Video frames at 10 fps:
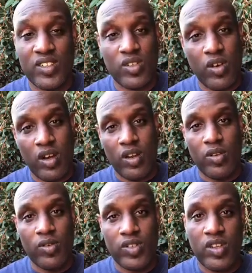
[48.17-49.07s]
So our
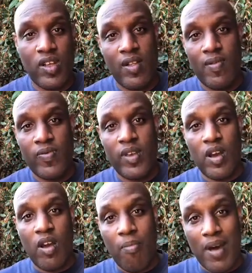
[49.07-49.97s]
glutes,
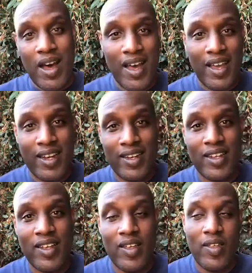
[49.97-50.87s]
our
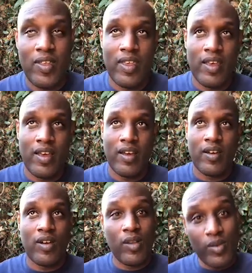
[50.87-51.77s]

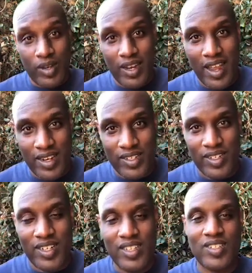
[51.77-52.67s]
mind-glute
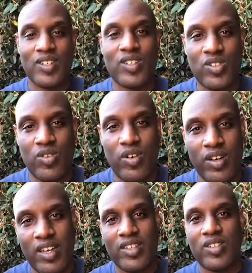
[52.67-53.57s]
connection isn't as
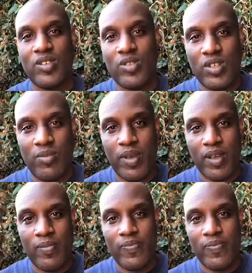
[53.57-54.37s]
strong as it used to be.